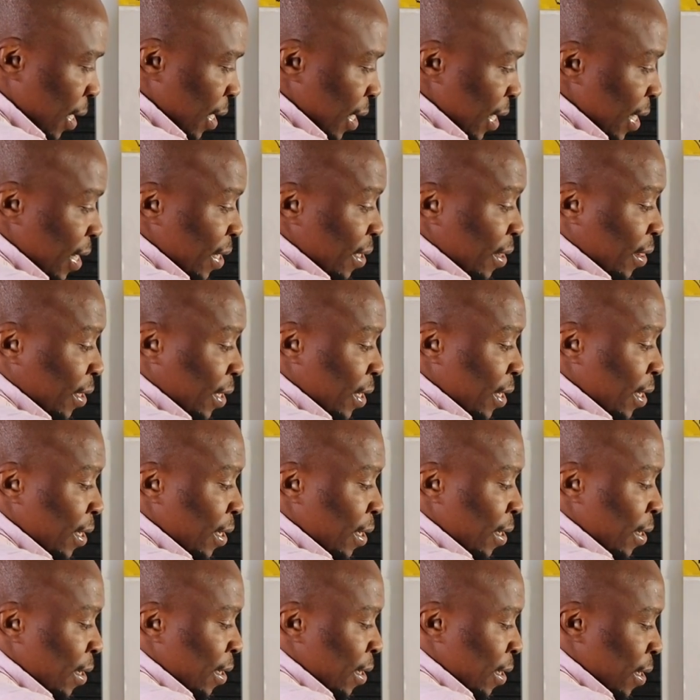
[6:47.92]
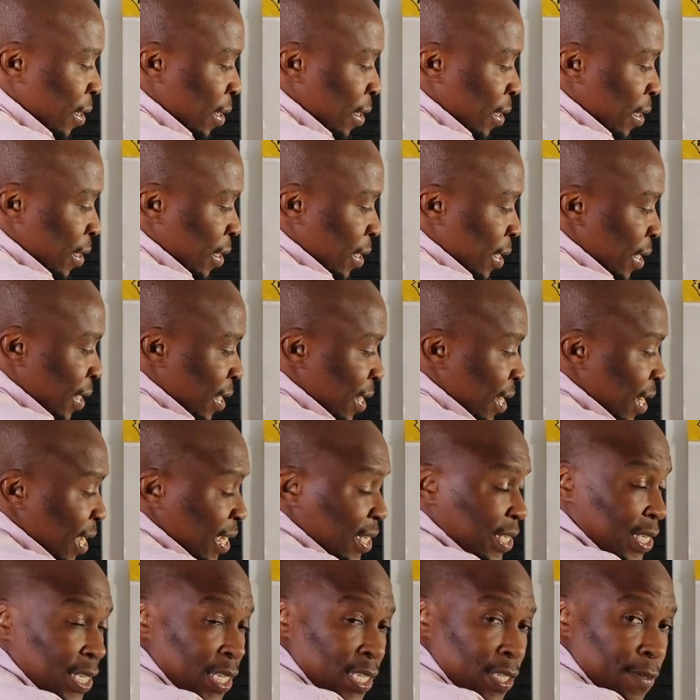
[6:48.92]
layer 3
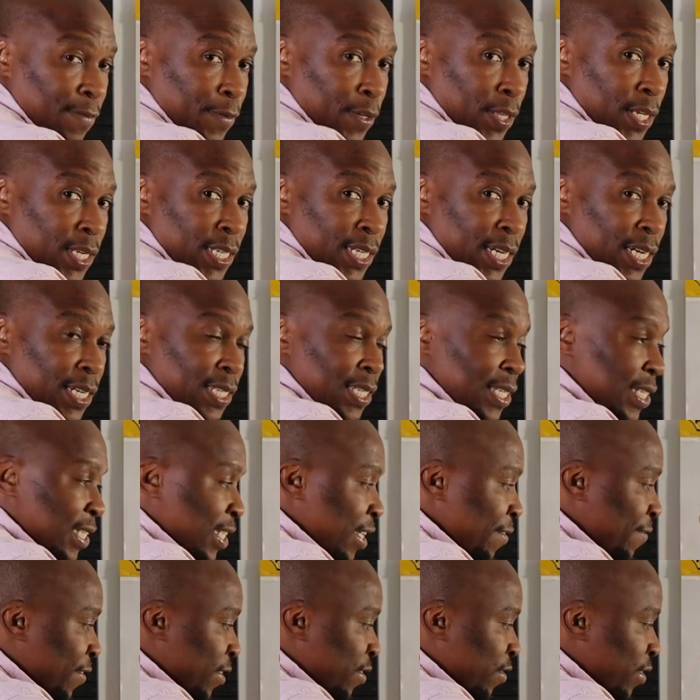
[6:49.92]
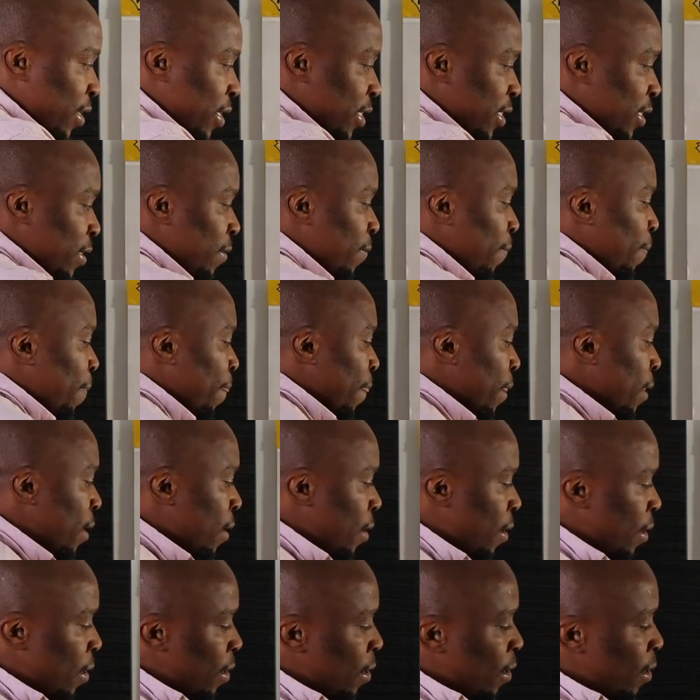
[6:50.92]
nexus for the data center infrastructure,
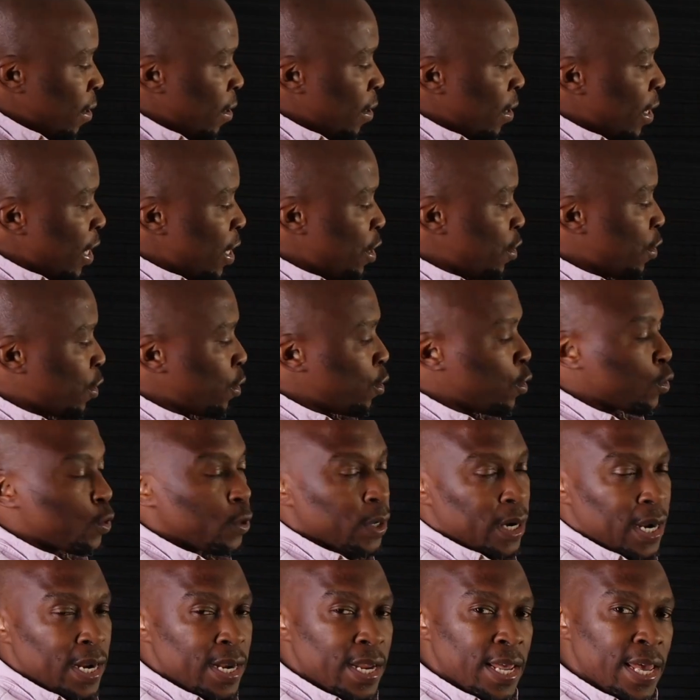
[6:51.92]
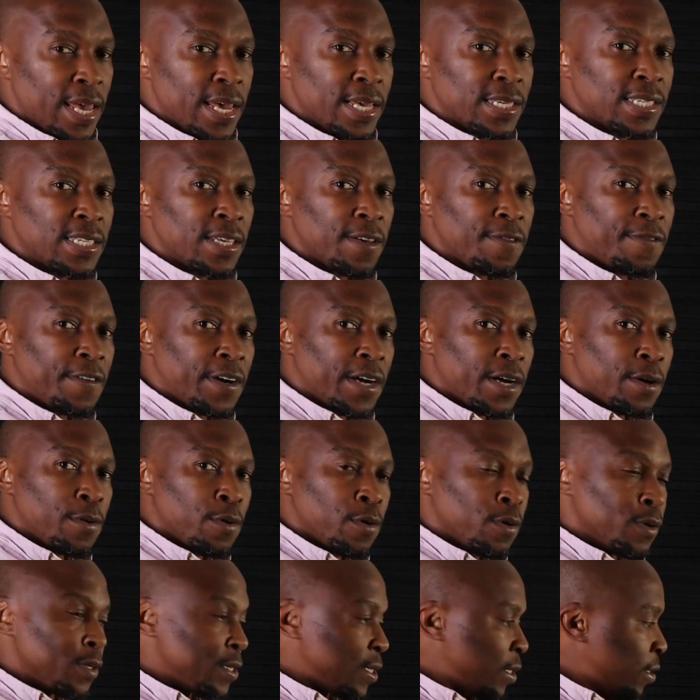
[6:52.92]
and you can also run ASA
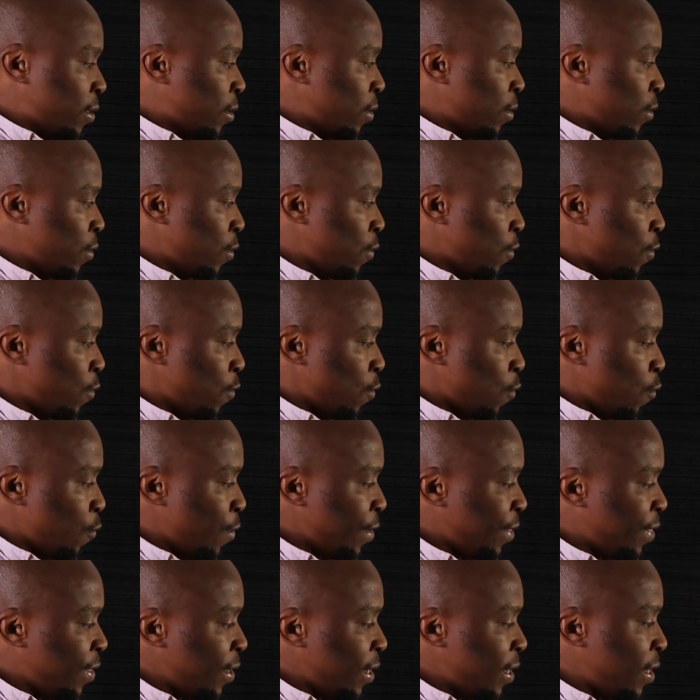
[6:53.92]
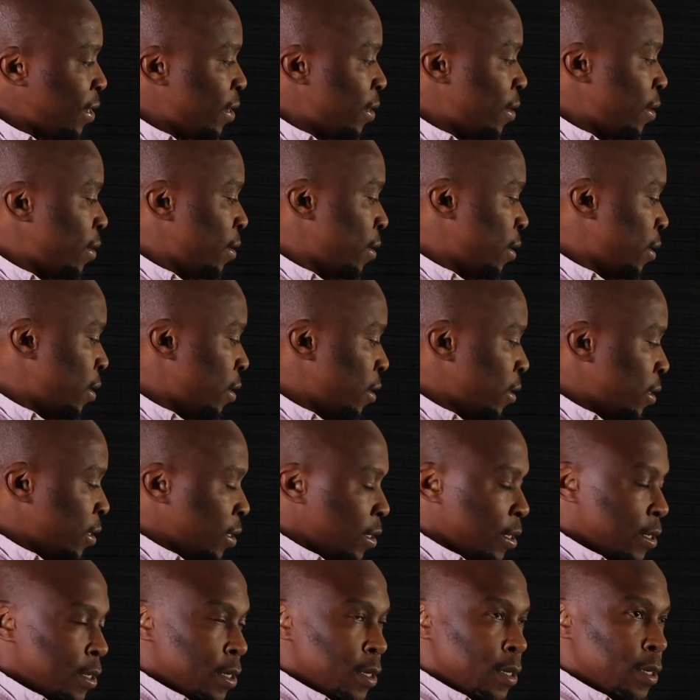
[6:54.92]
firewalls within
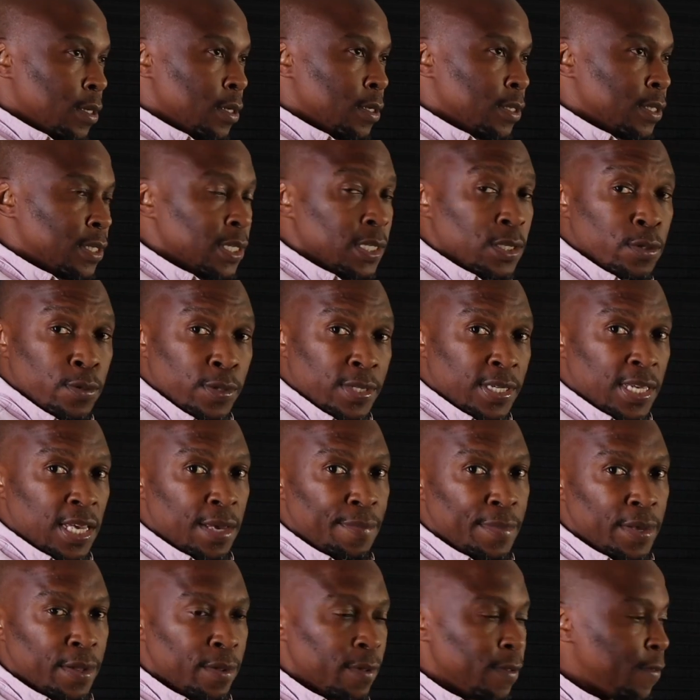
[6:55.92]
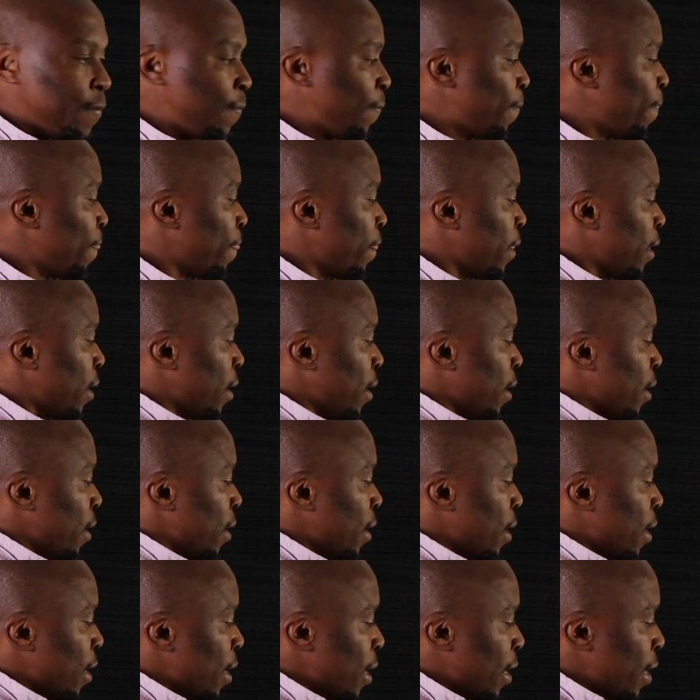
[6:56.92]
Cisco CML.
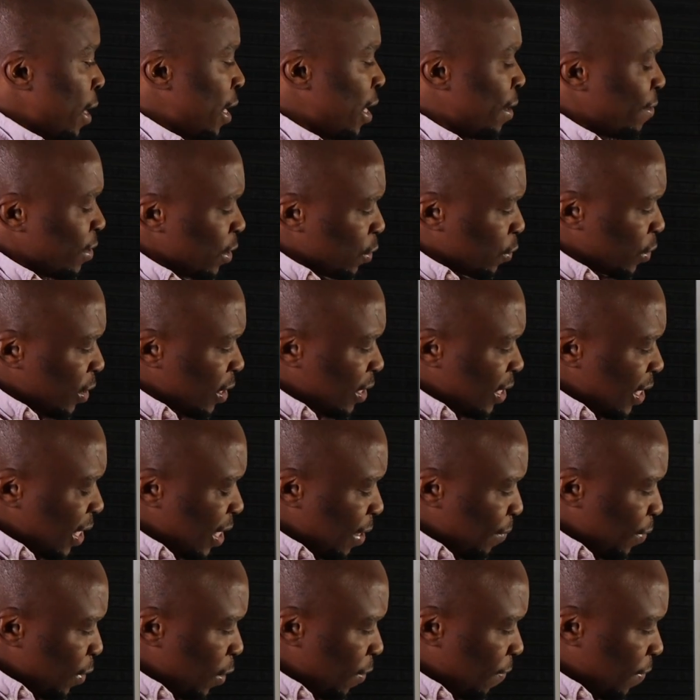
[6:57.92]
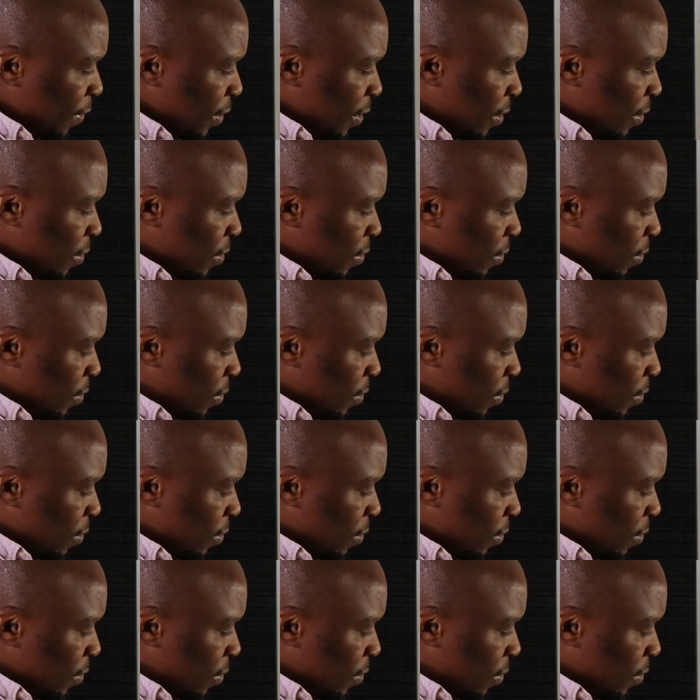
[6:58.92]
And I'm just going to take a bit of a,